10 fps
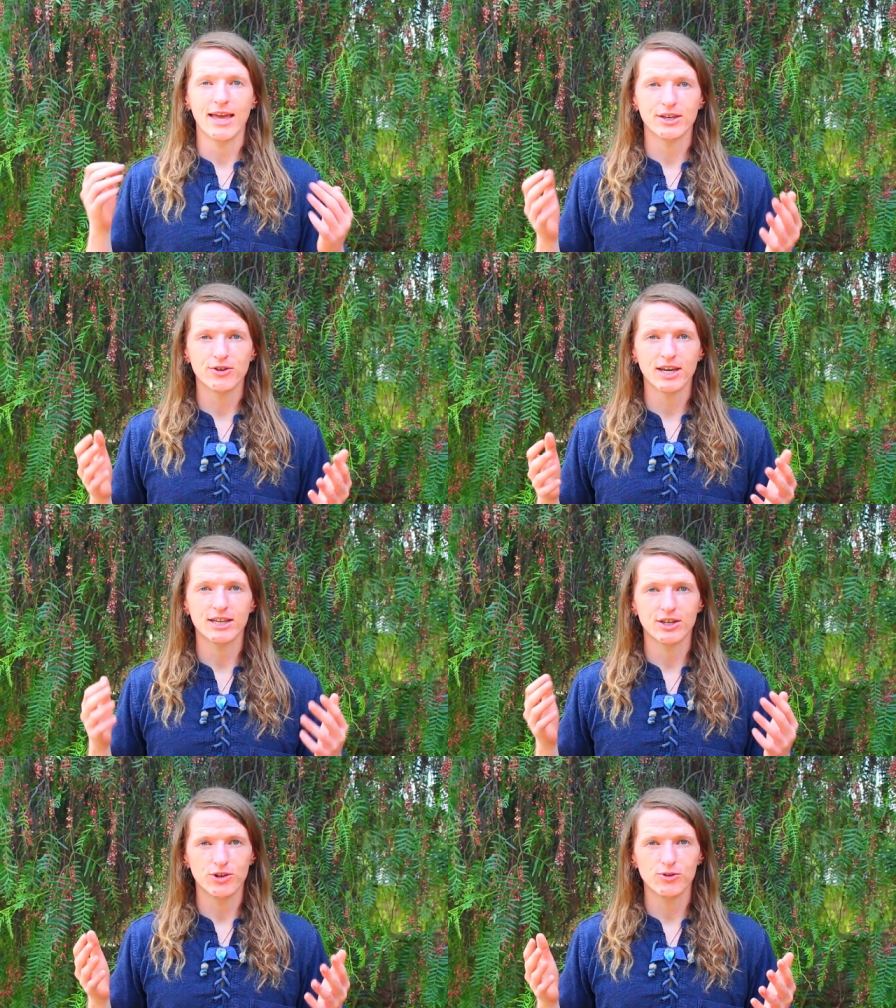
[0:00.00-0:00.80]
And you
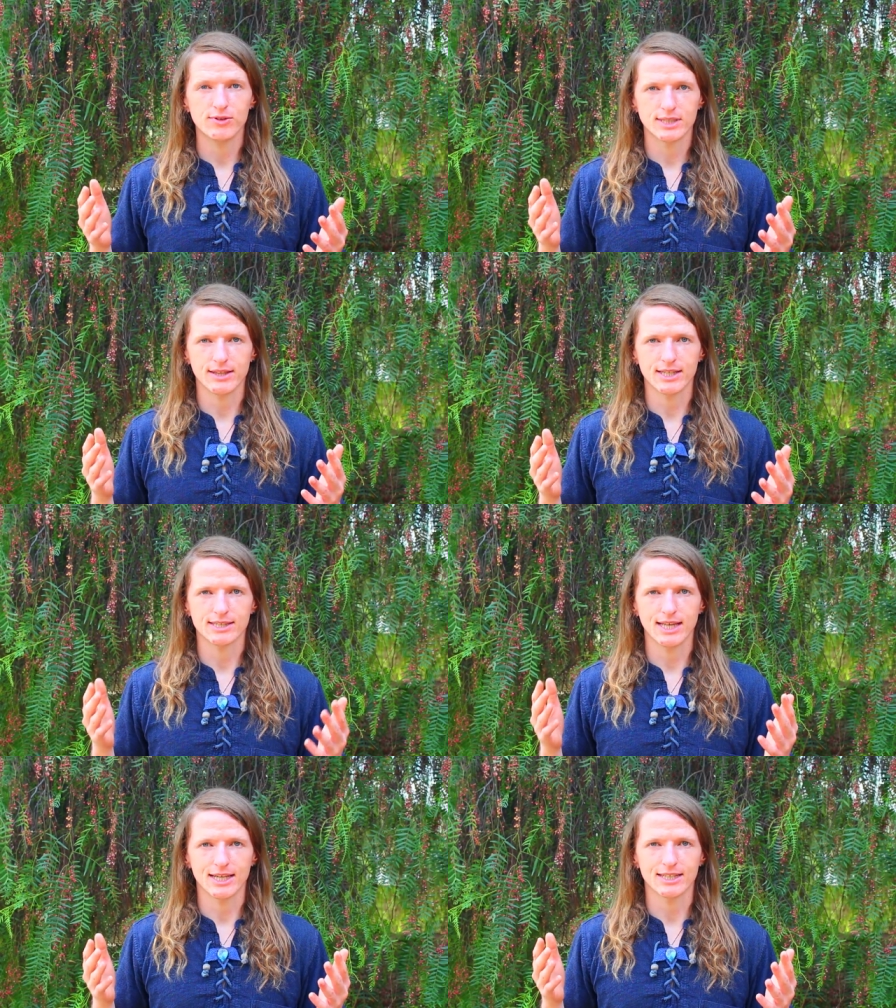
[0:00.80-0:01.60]
can use these
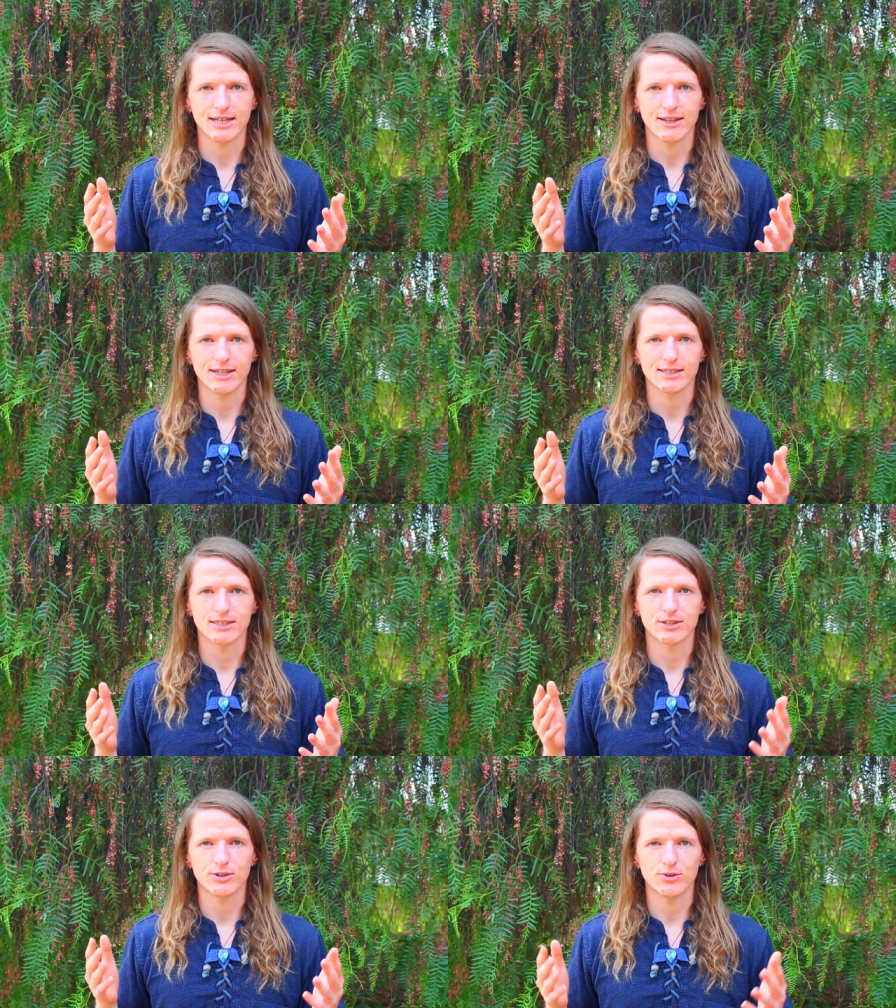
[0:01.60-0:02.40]

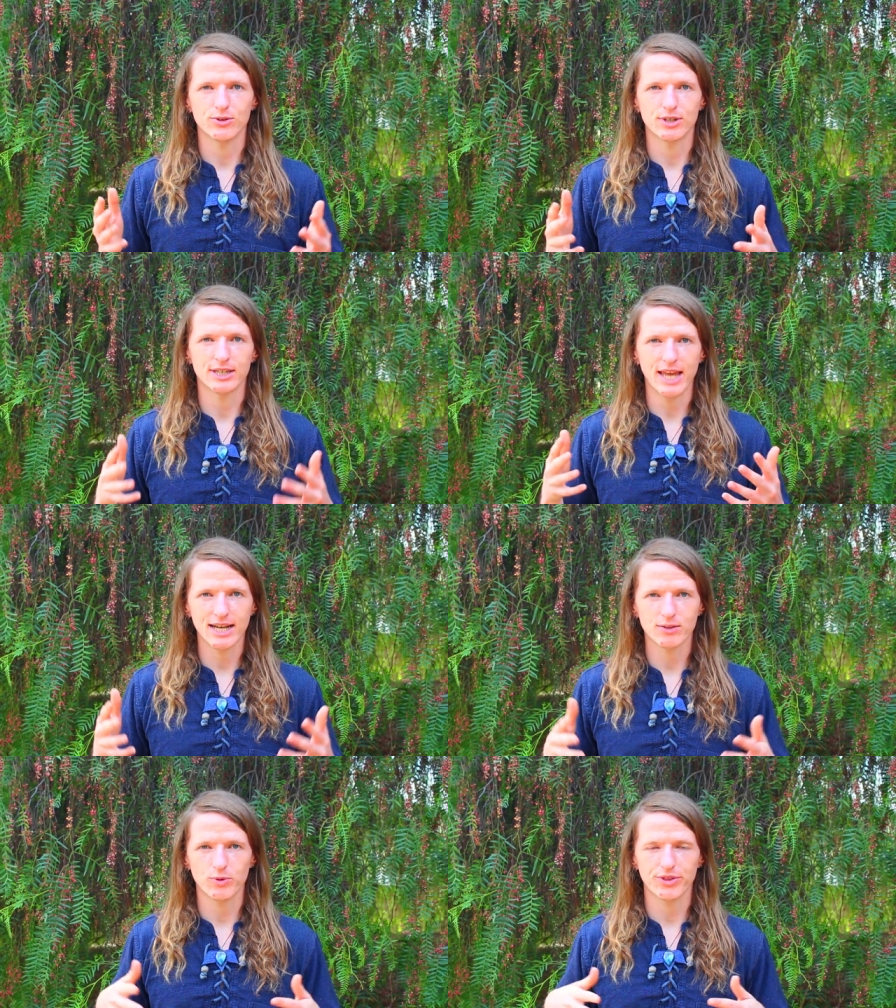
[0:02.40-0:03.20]
psychedelics to
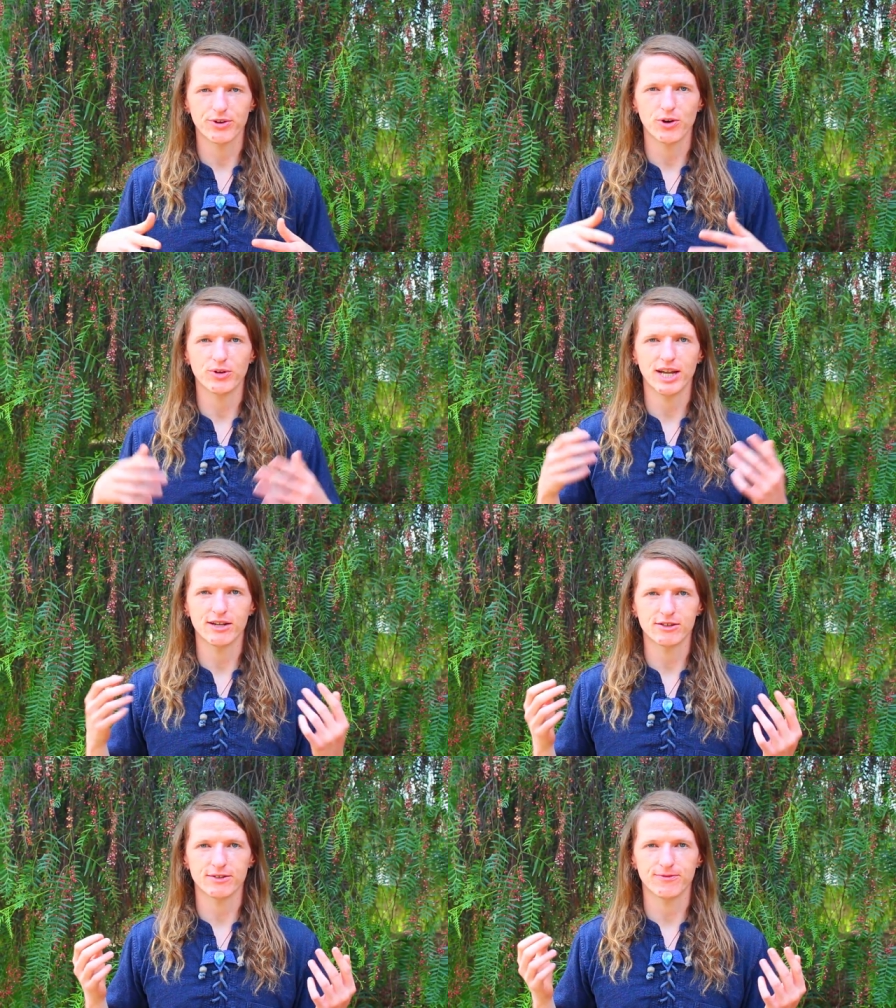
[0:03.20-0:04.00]
connect with your own
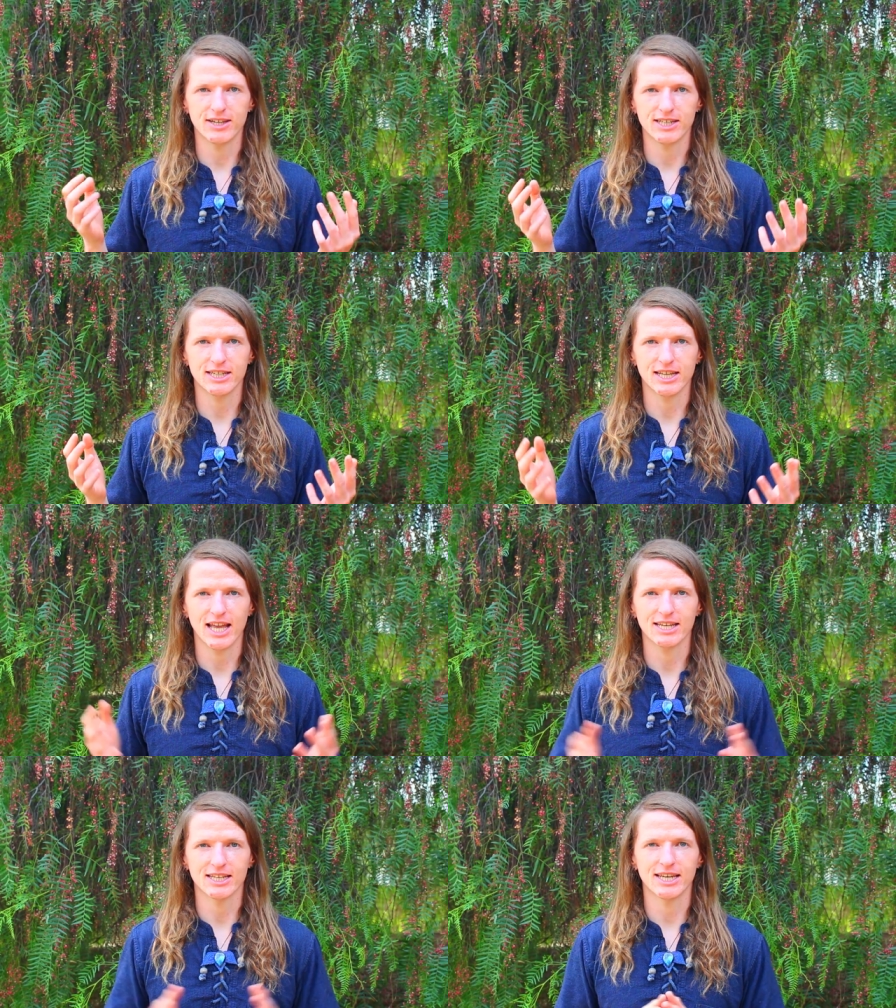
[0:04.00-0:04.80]
inner divinity
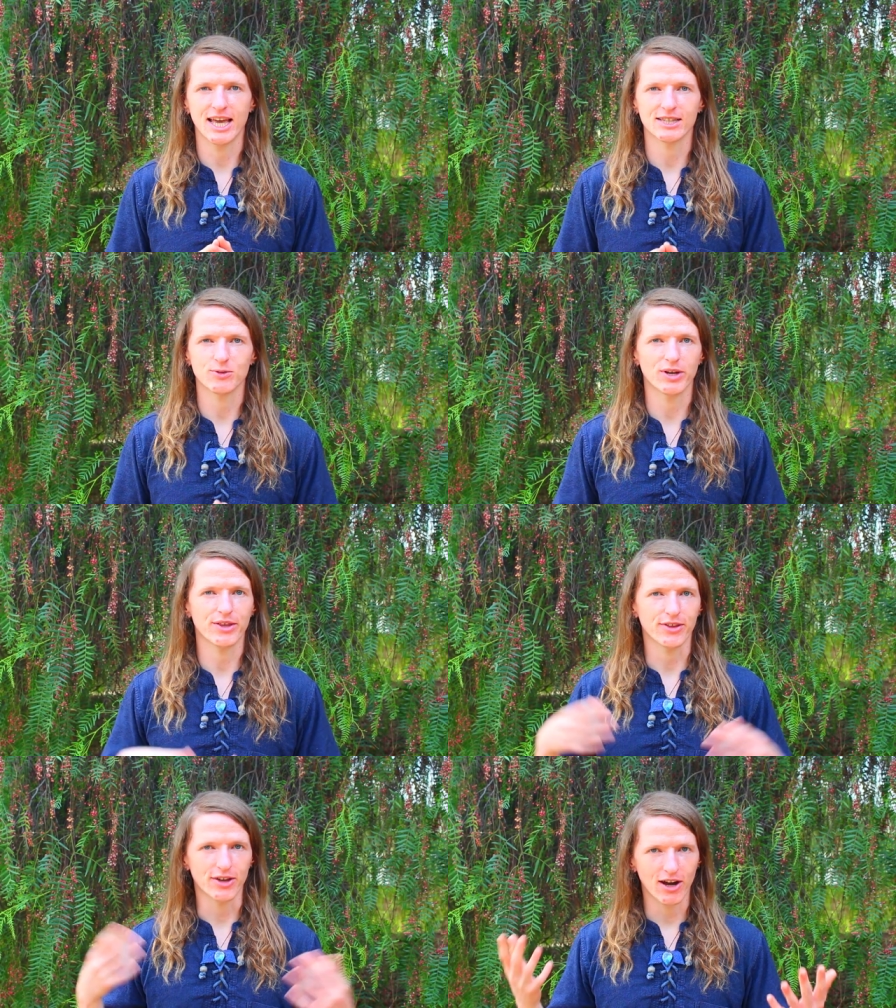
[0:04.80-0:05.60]
and connect
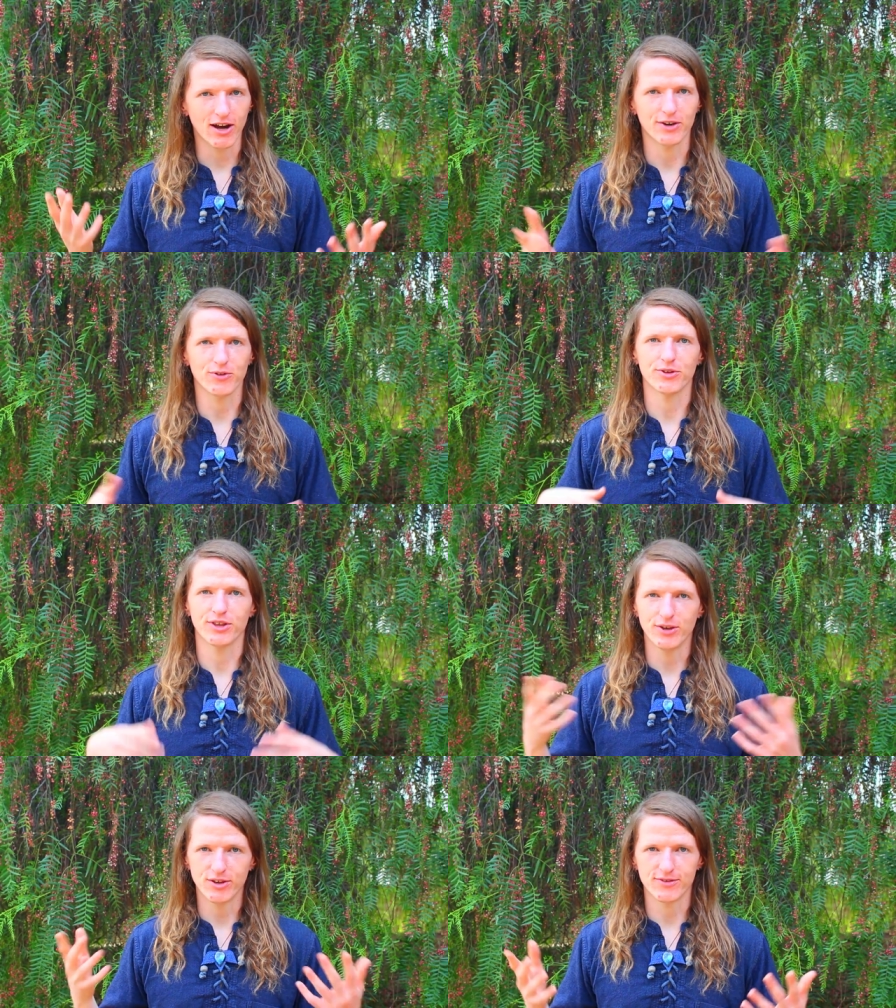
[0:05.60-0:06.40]
with God or
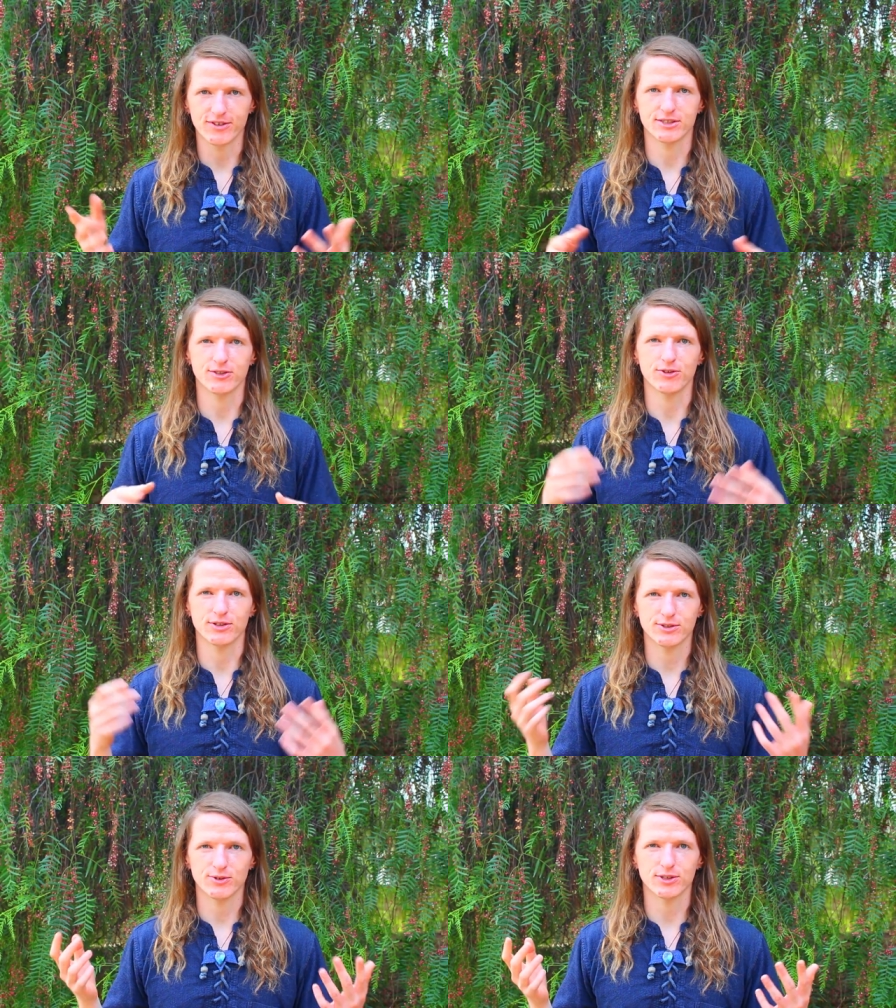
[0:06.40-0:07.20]
the universe or
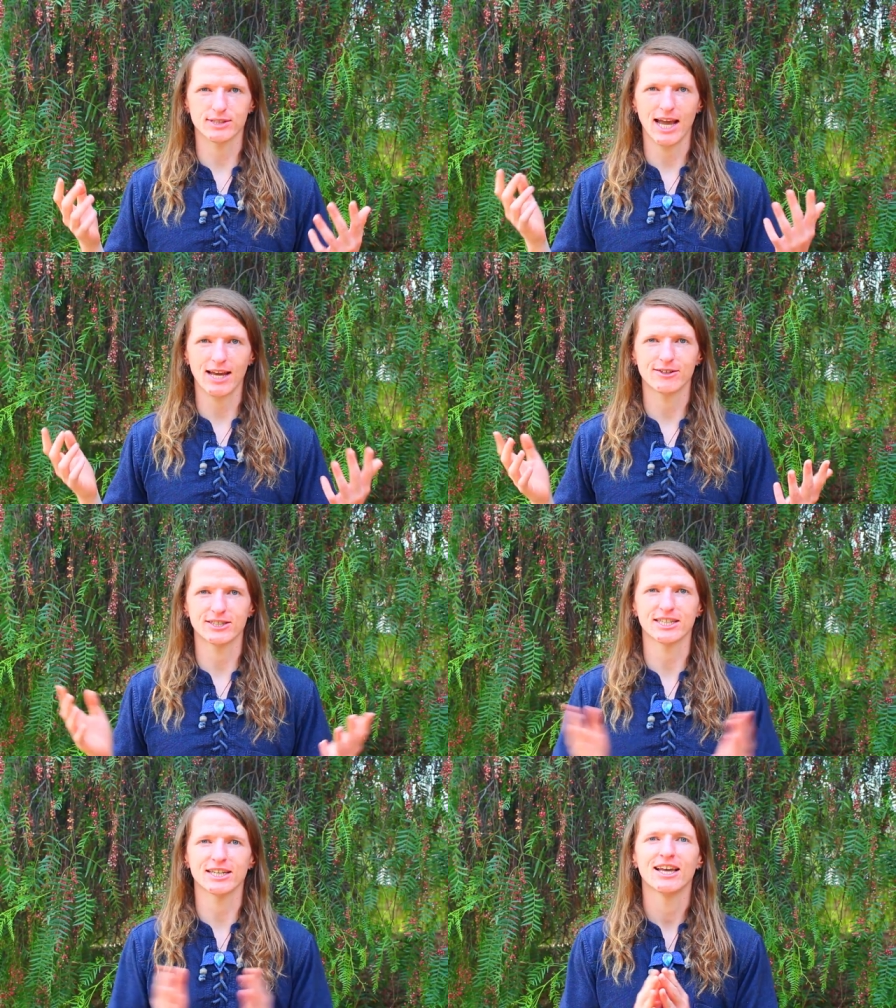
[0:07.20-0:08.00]
source
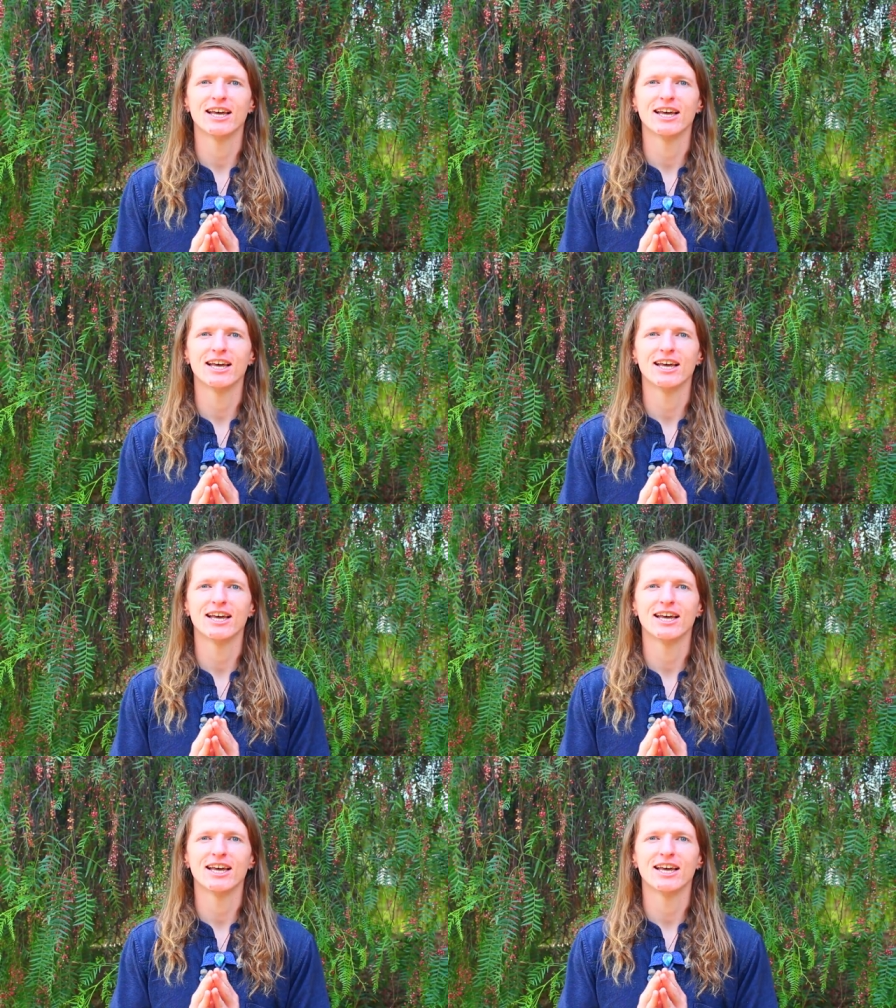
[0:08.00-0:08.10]
energy.